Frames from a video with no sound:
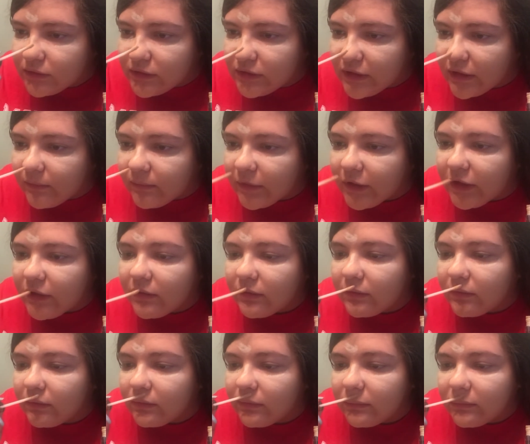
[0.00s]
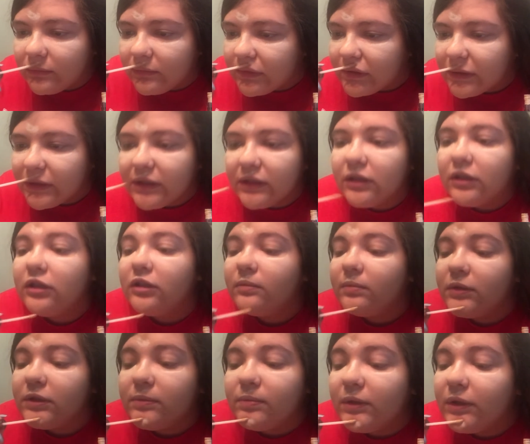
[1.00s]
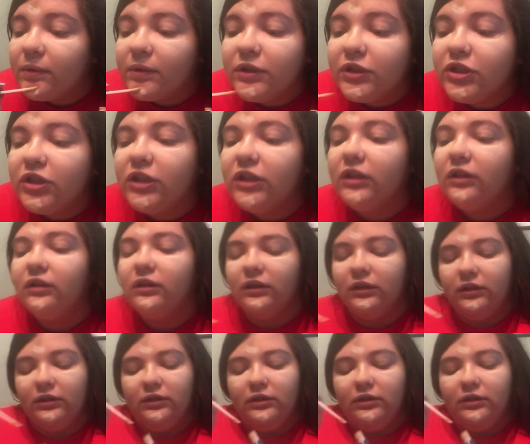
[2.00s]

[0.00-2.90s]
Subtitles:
down my nose, cupid's bow and chin.